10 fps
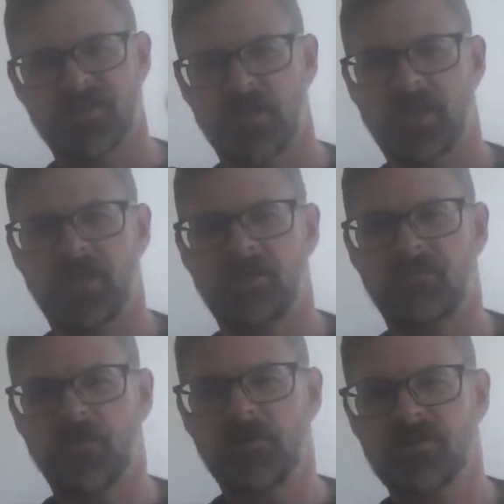center line
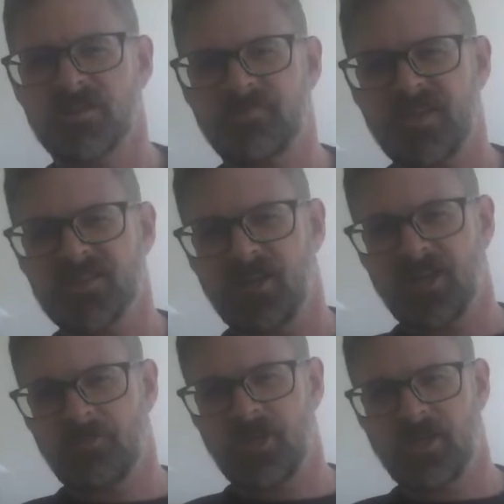interference, a space line
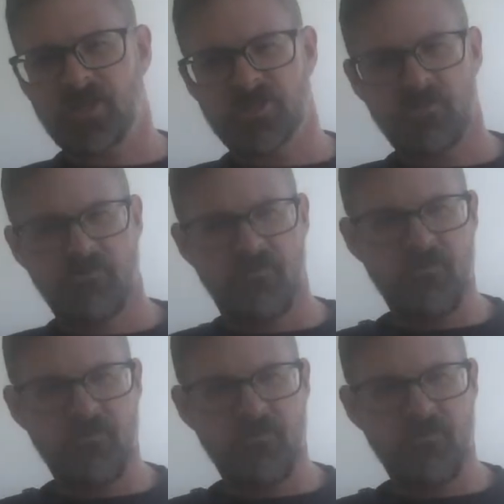communication.